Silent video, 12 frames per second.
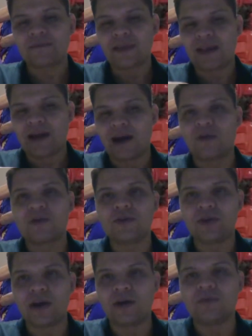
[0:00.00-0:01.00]

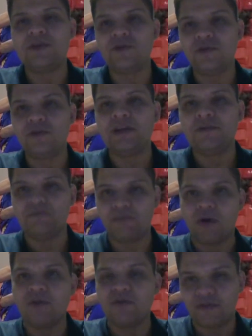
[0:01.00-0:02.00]
how do you
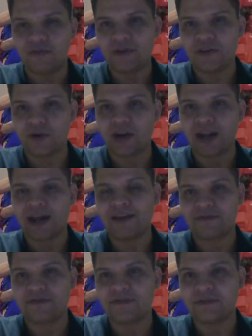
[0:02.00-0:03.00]
involve in your life
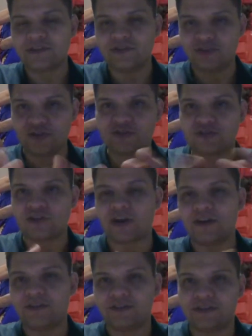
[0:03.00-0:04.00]
since you
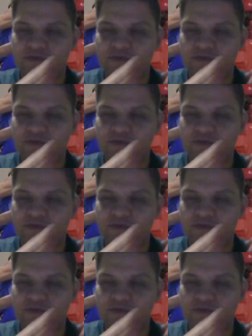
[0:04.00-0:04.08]
start since